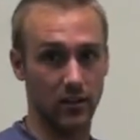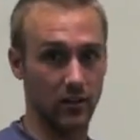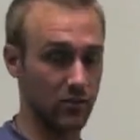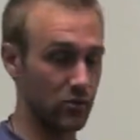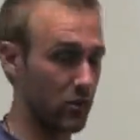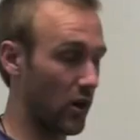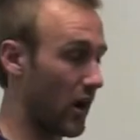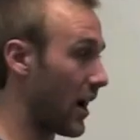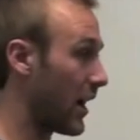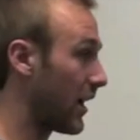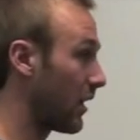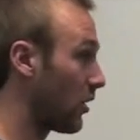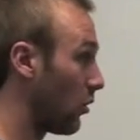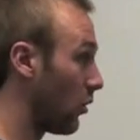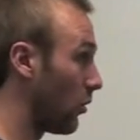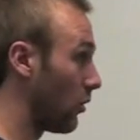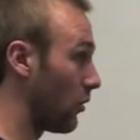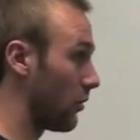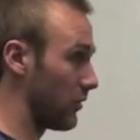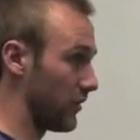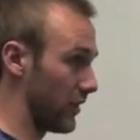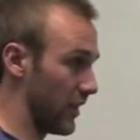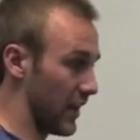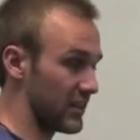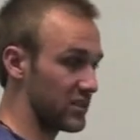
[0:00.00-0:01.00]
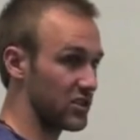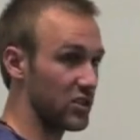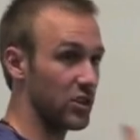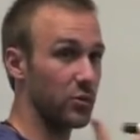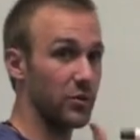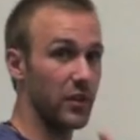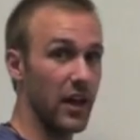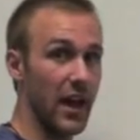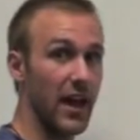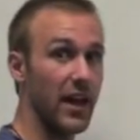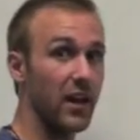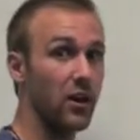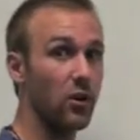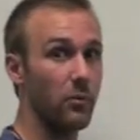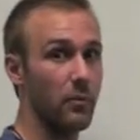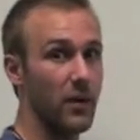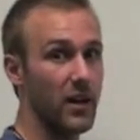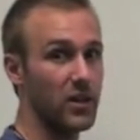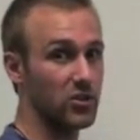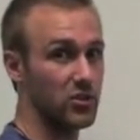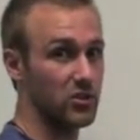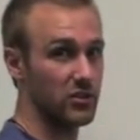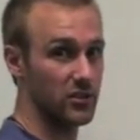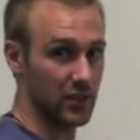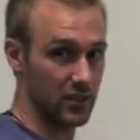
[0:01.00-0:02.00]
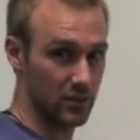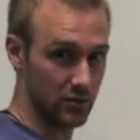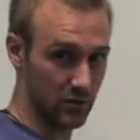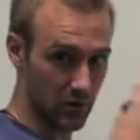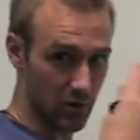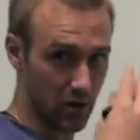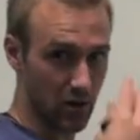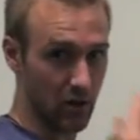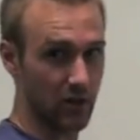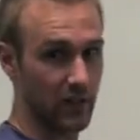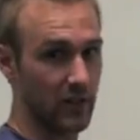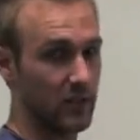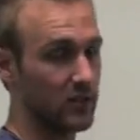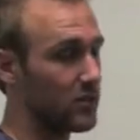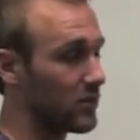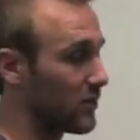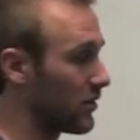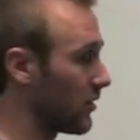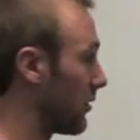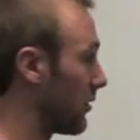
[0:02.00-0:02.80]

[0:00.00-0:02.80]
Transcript: triangle that has to do with angle measures, that's what all these are